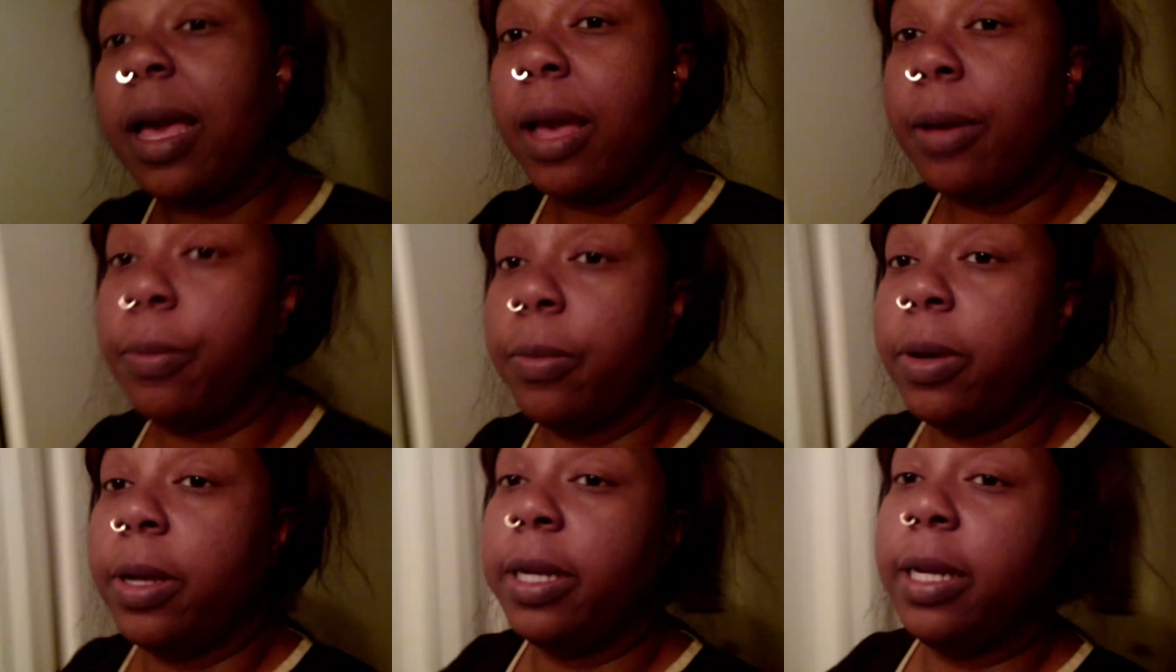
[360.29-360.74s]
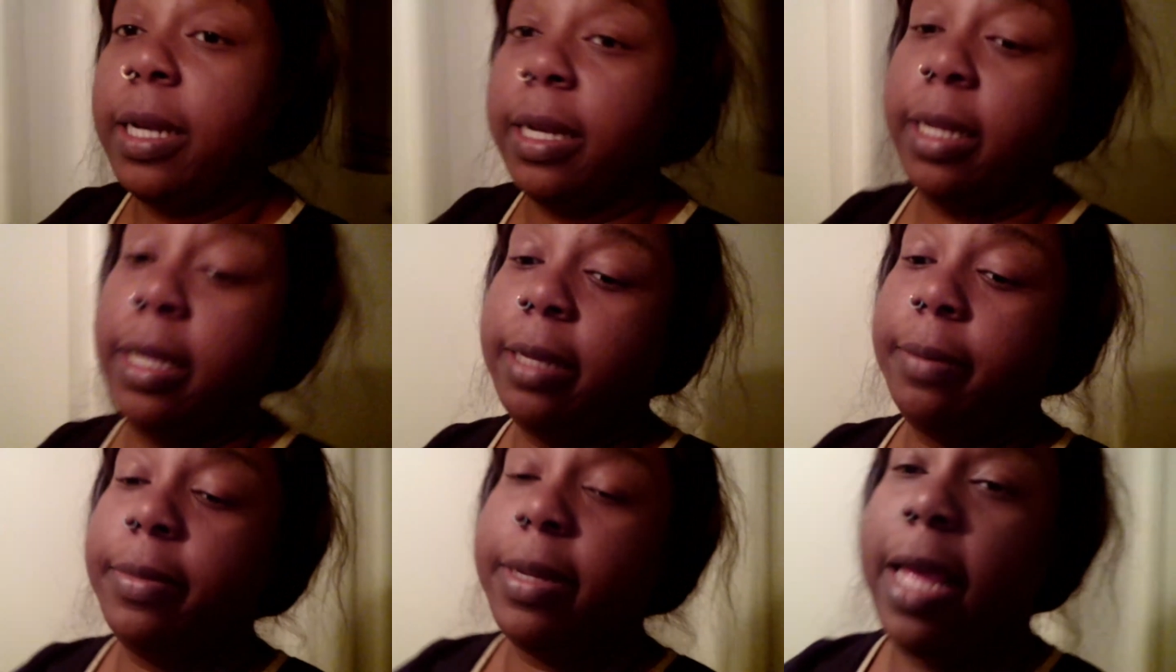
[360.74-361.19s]
I want
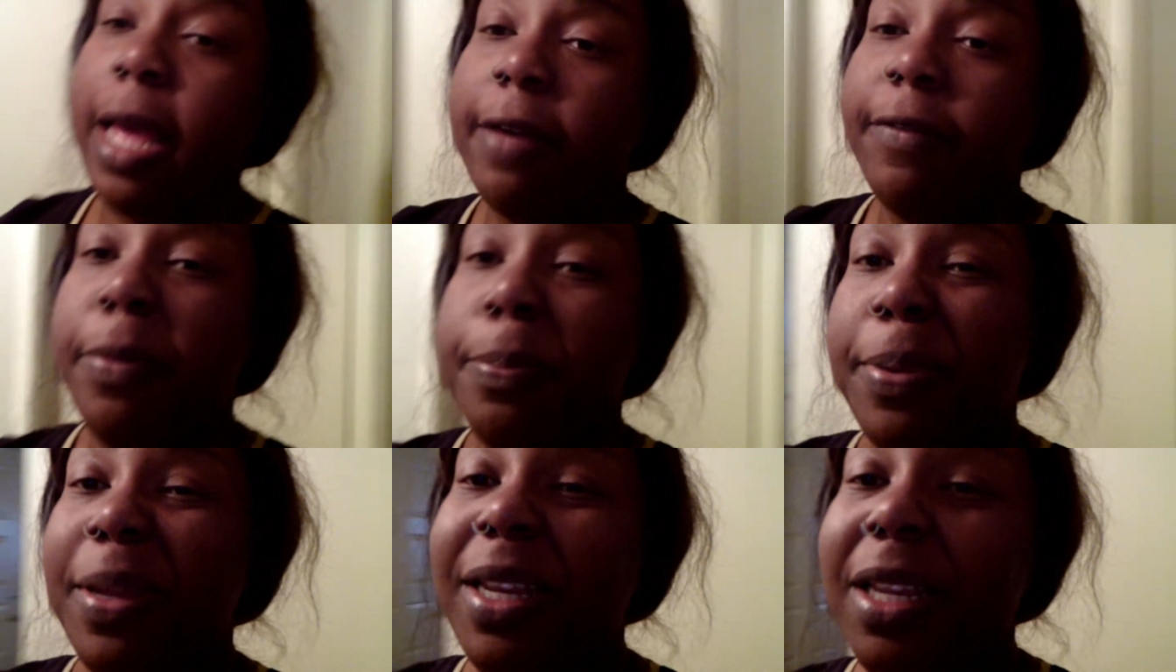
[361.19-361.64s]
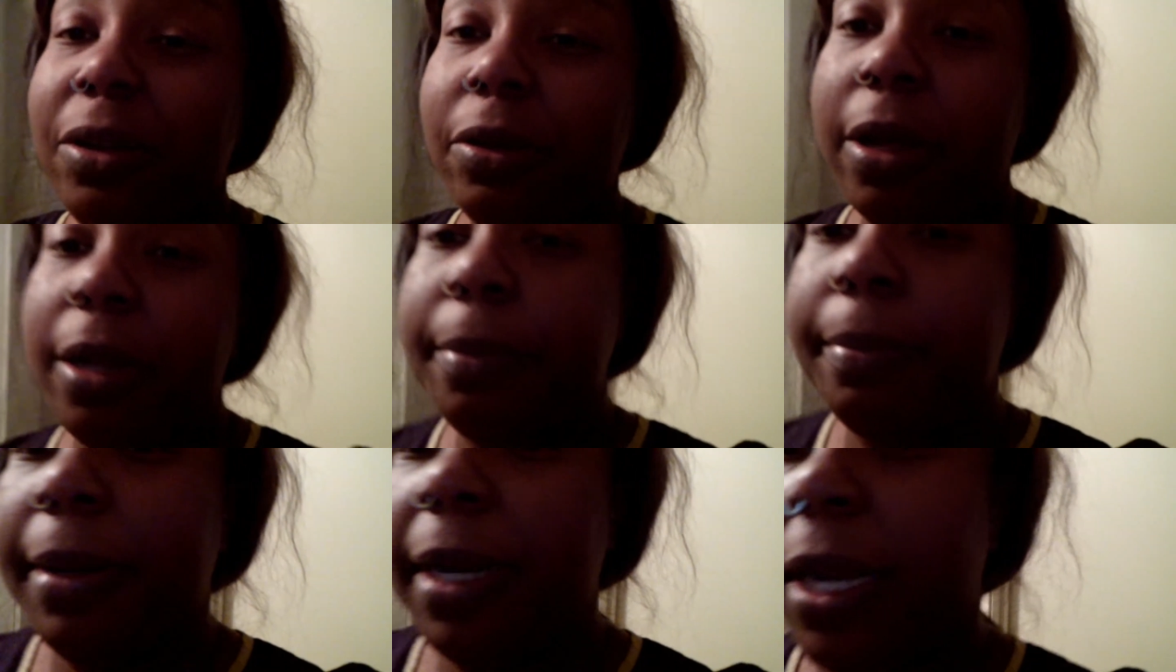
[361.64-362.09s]
him to have a beanie
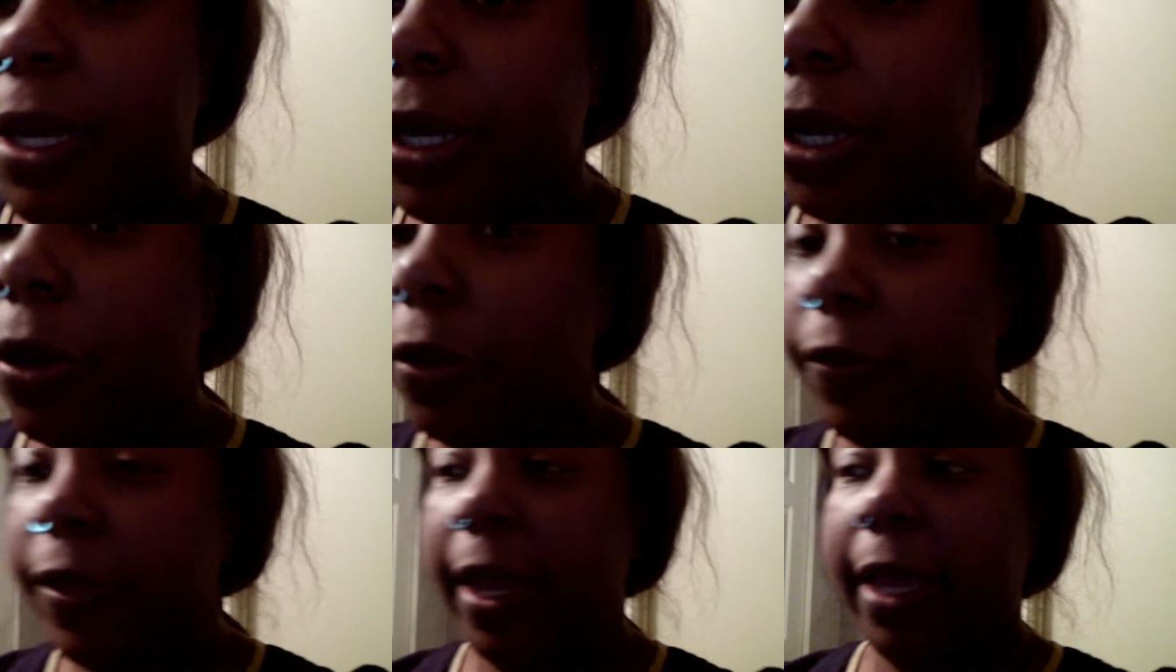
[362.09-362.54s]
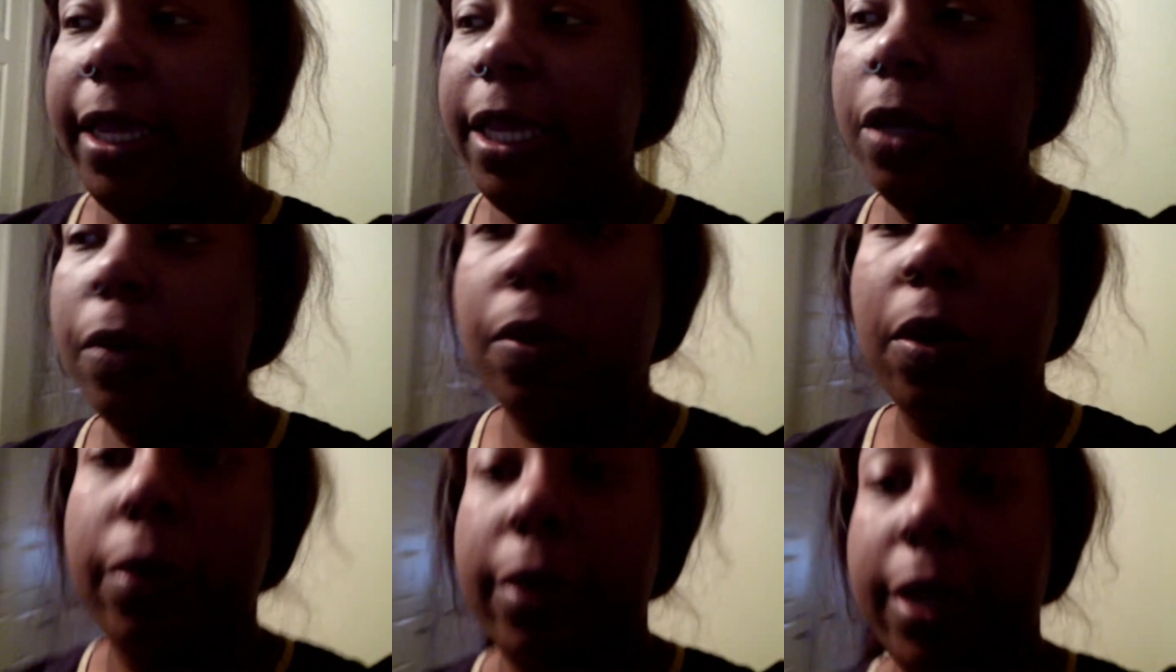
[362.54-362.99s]
on, but I know that he won't